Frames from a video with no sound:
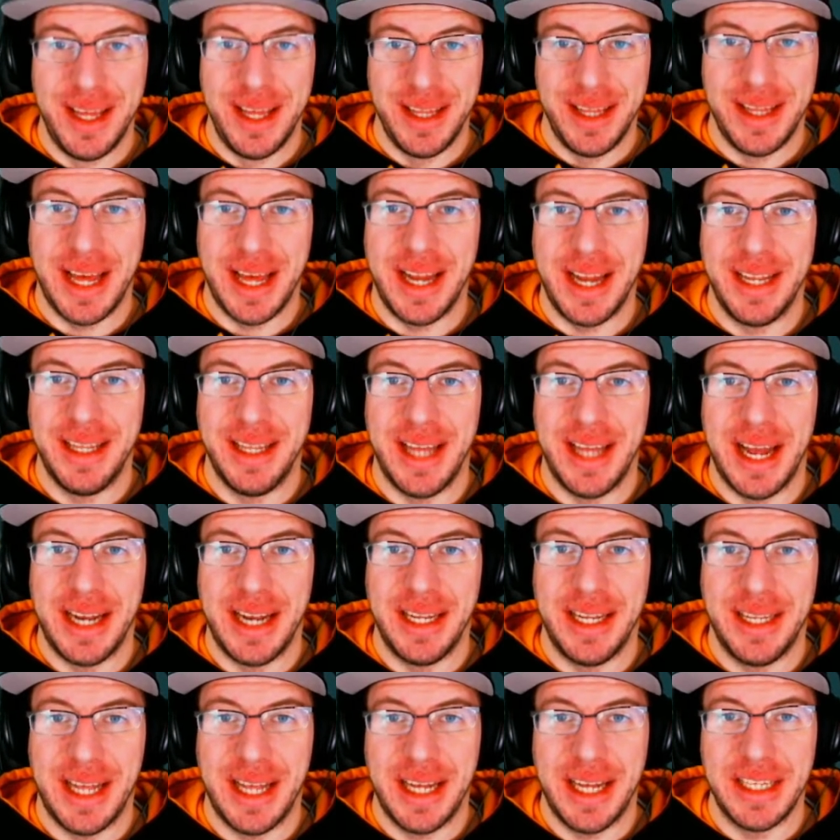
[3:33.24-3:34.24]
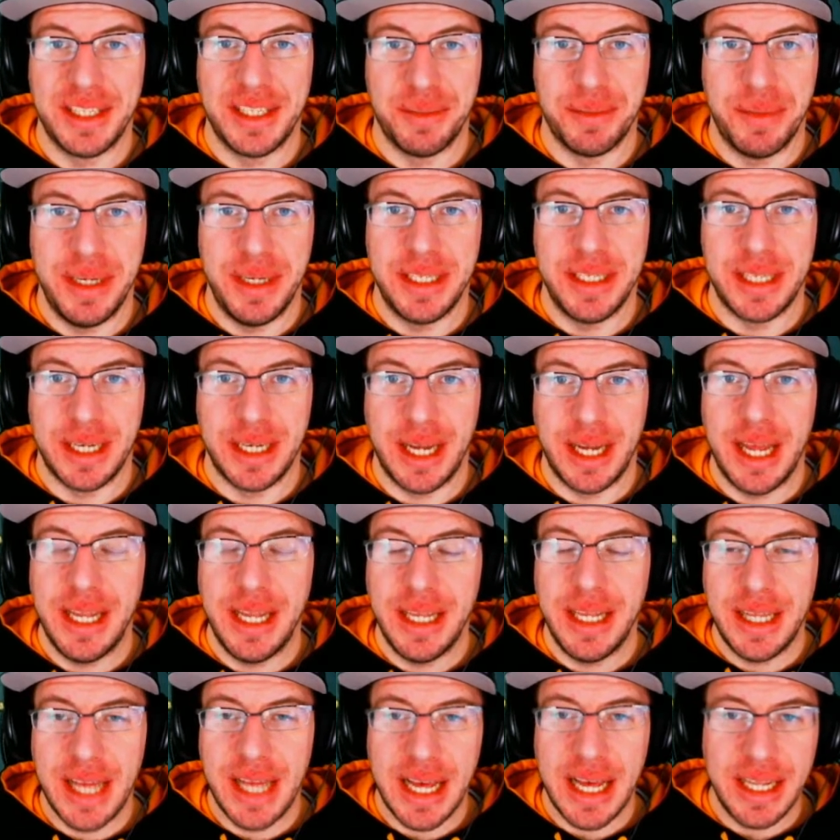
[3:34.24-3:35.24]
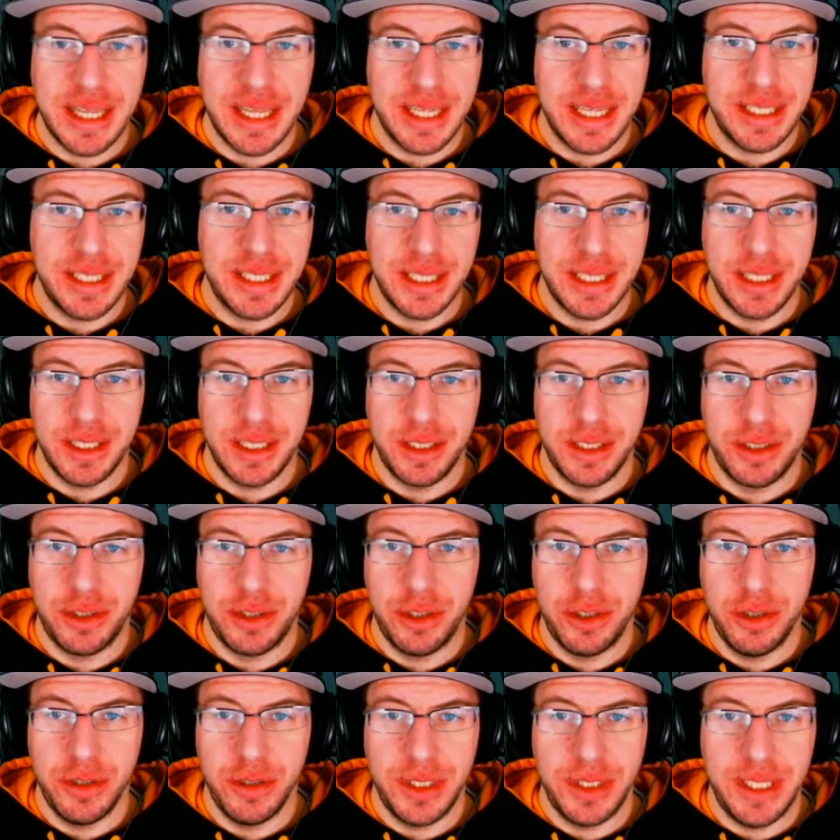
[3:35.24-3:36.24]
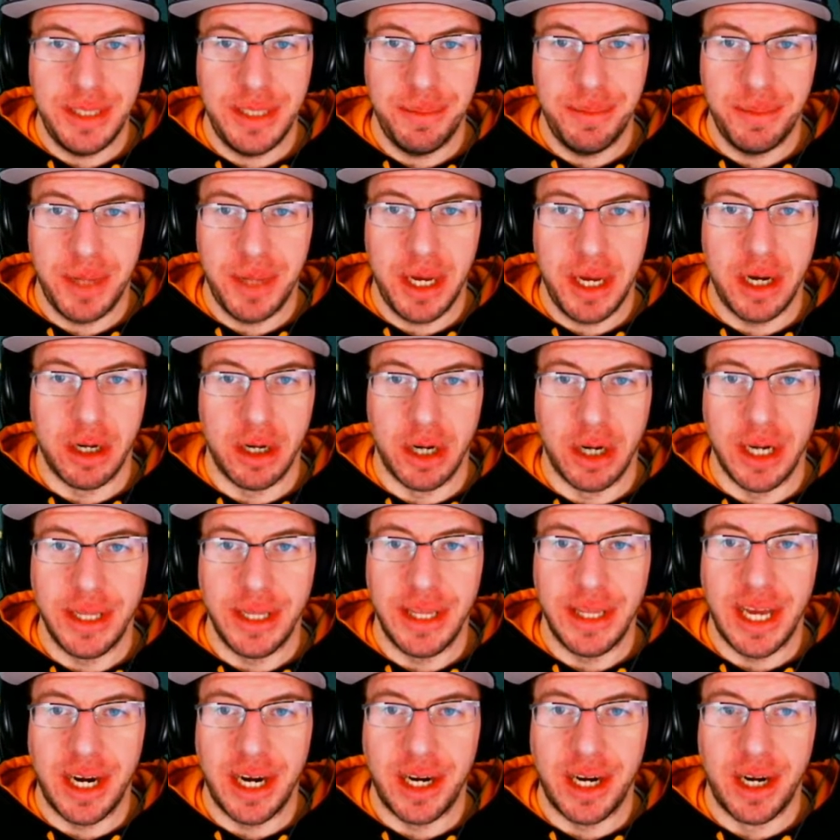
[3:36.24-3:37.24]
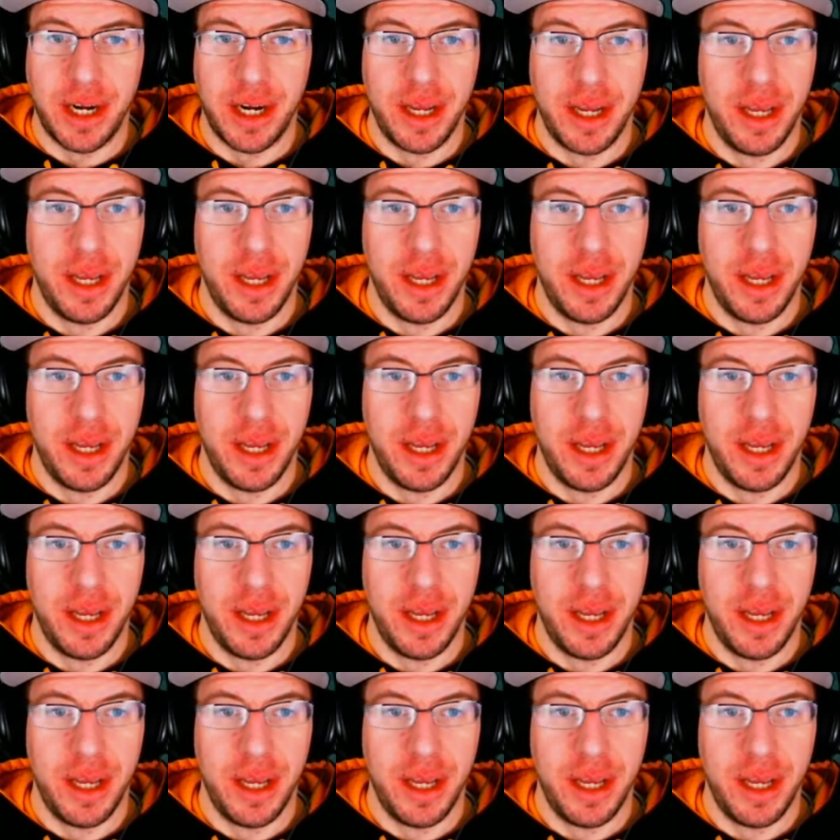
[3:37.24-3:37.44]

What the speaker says: That is amazing, and that's a true team player right there.